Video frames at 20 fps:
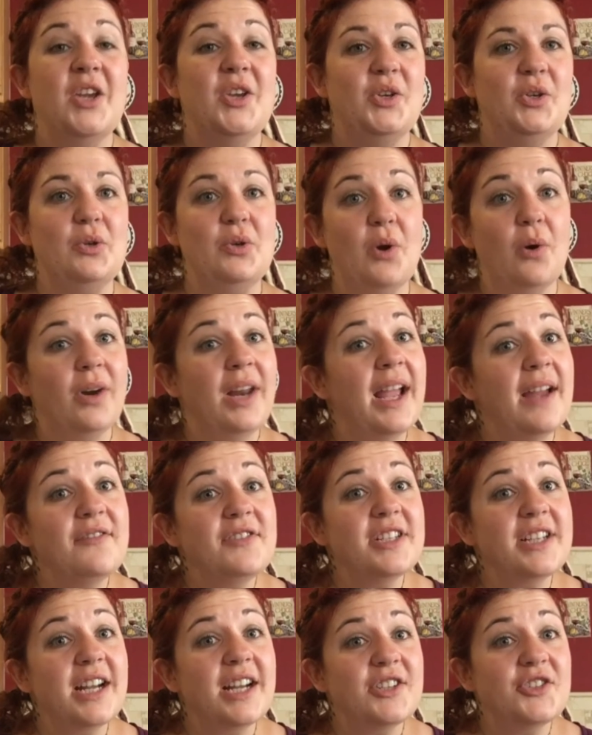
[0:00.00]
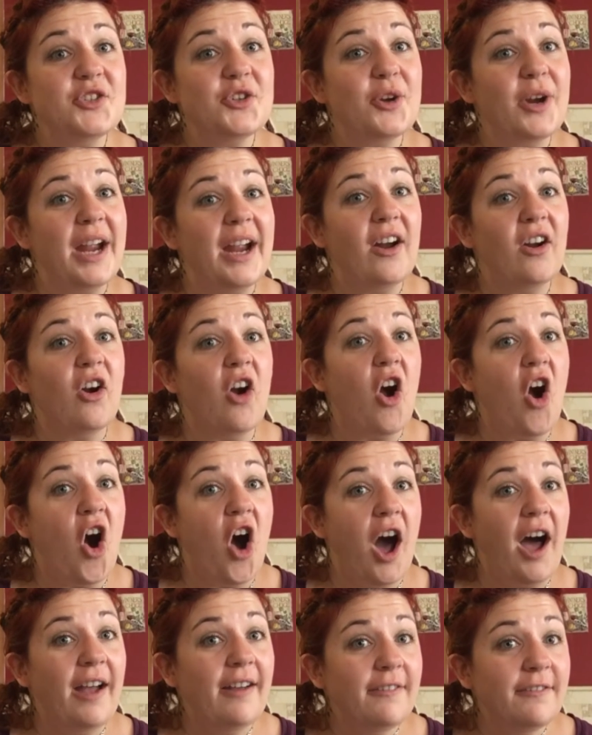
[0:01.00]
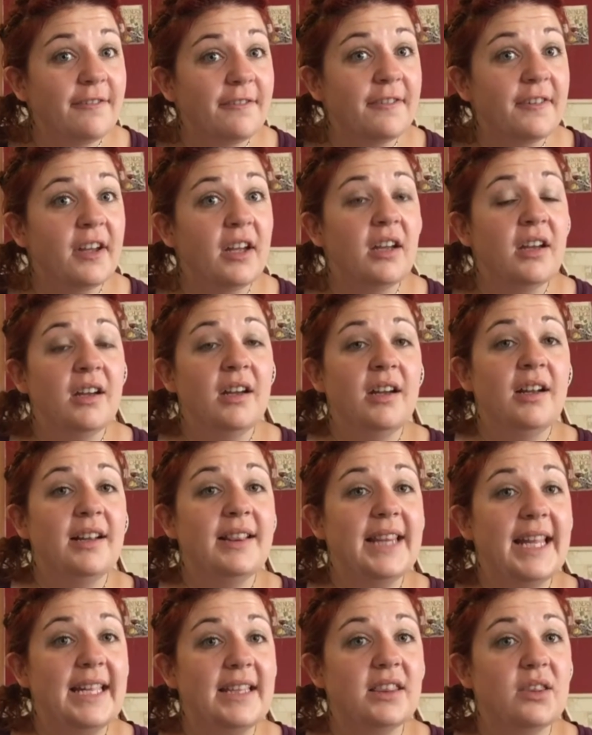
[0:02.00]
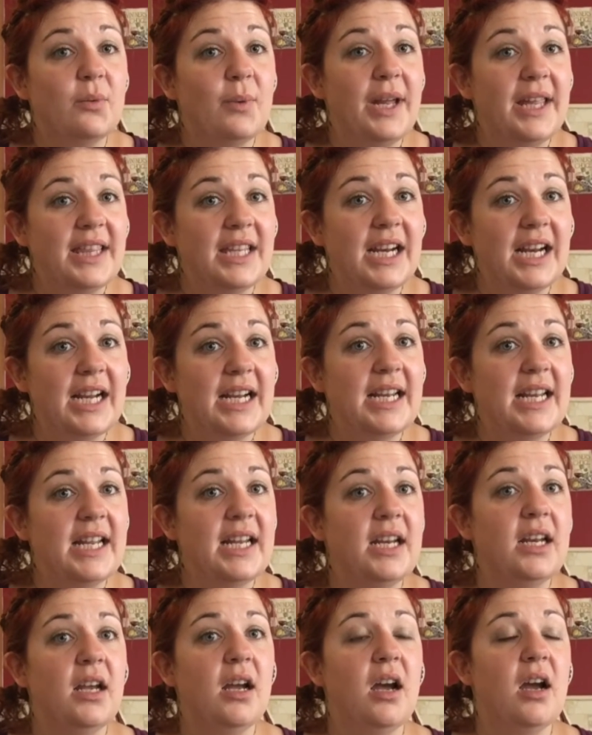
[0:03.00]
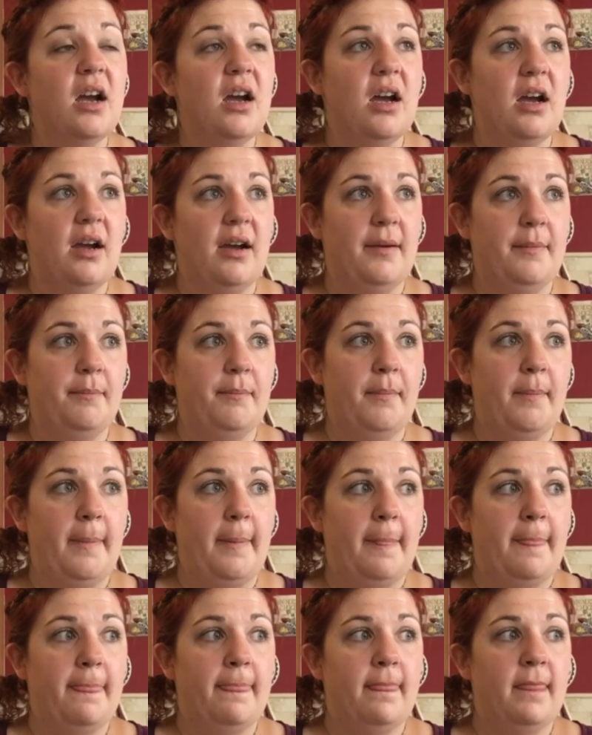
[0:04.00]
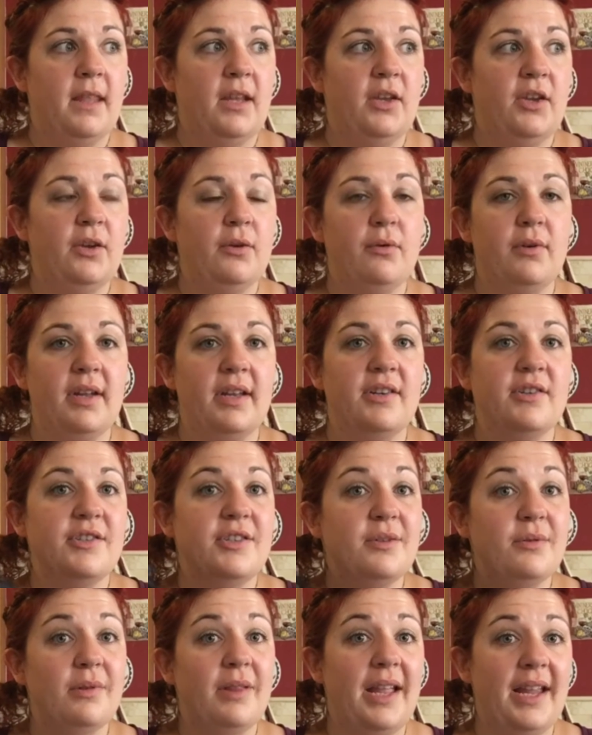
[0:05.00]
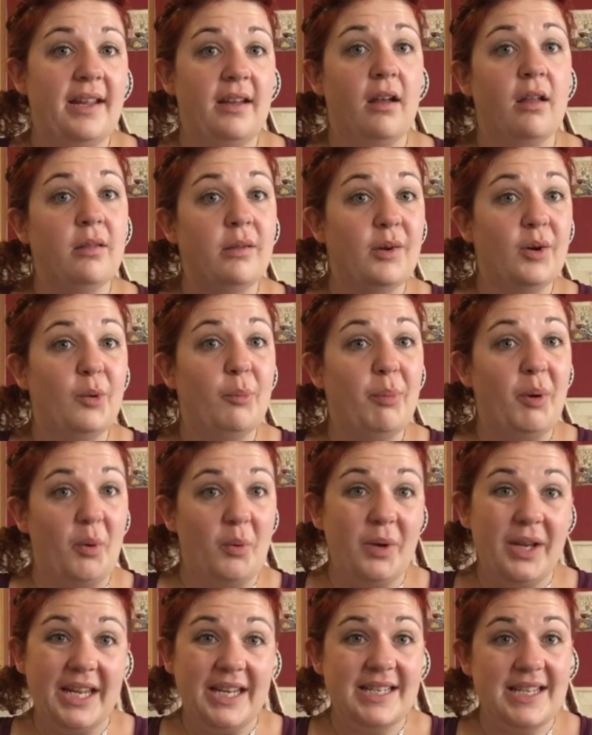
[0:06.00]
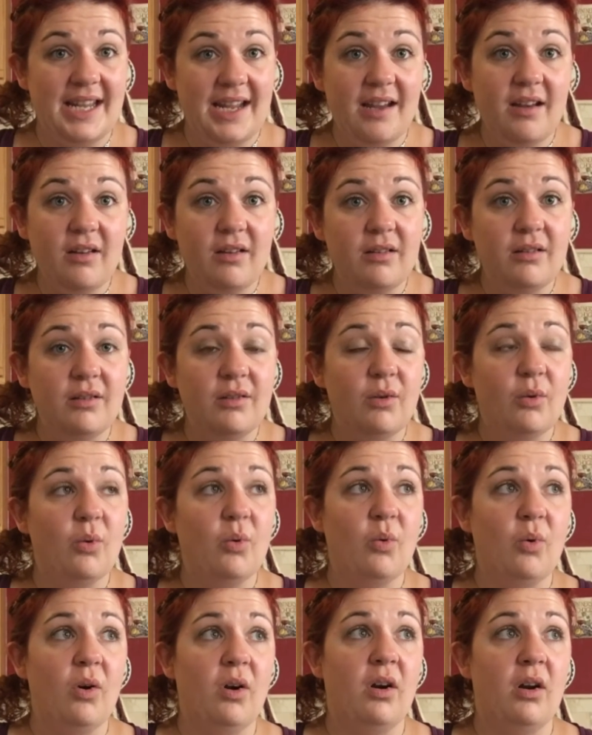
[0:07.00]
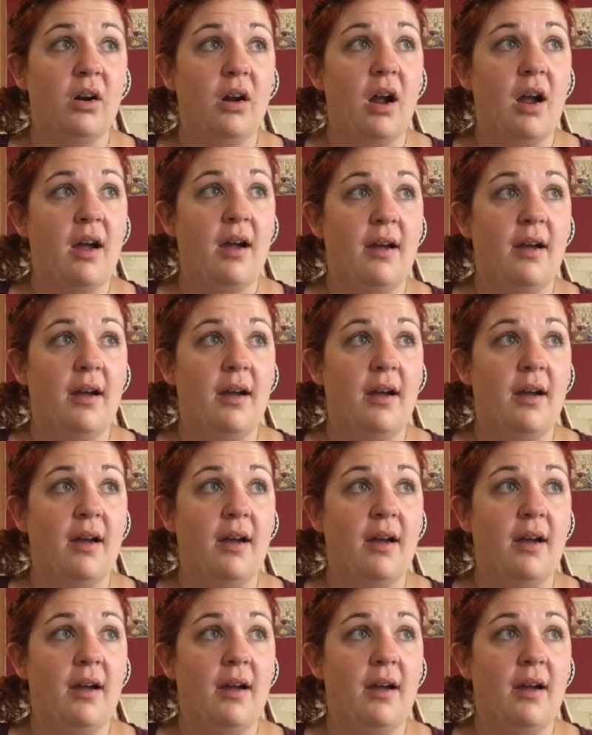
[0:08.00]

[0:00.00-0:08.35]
You don't have to cut your hair off like the way that I did. You can do like a little ponytail, or